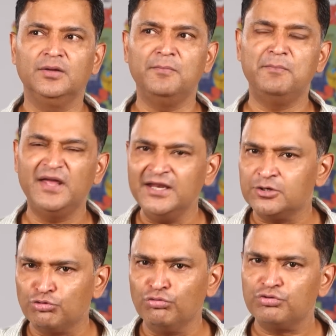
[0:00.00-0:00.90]
Many
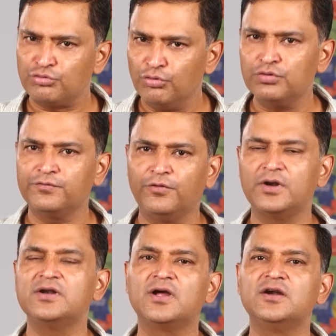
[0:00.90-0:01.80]
don't go to
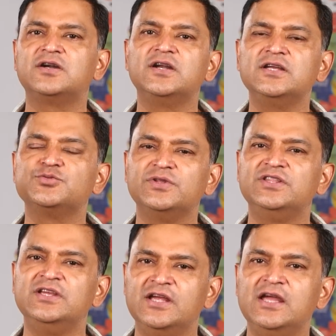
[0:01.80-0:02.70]
foreign countries
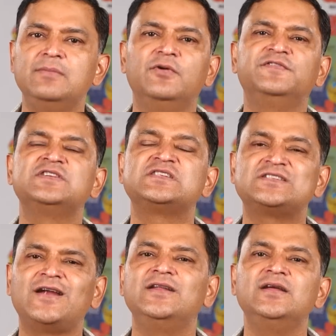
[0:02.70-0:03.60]
with the aim of
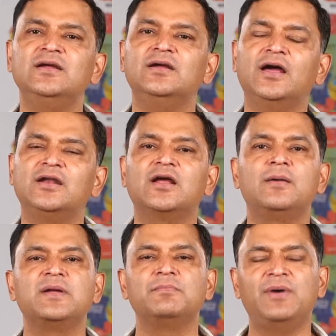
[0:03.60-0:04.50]
studying and
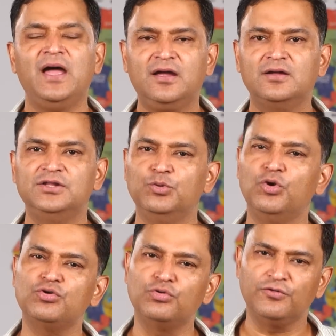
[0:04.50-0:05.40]
coming back. They
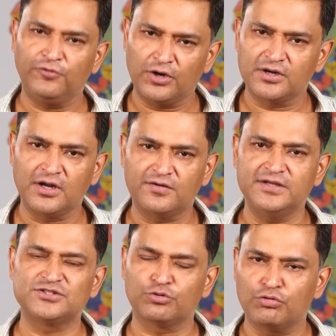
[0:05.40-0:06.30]
want to go to foreign
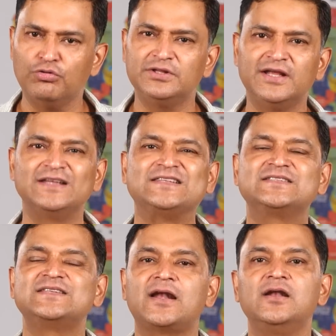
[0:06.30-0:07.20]
countries to go there and
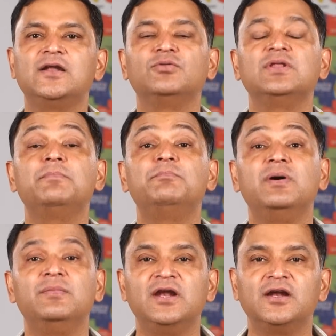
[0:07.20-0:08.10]
settle down there
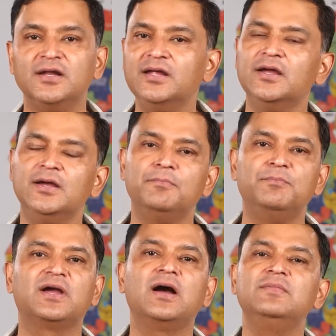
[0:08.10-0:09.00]
permanently,
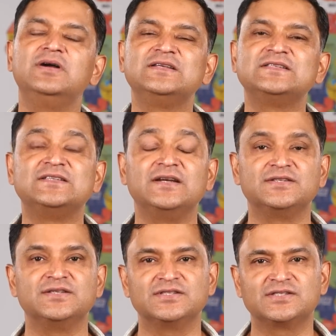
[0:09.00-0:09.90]
become
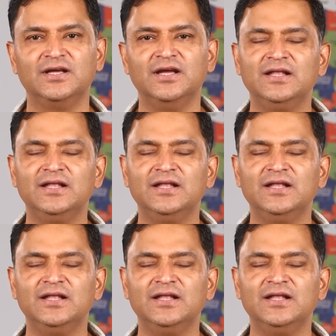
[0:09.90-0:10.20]
citizens.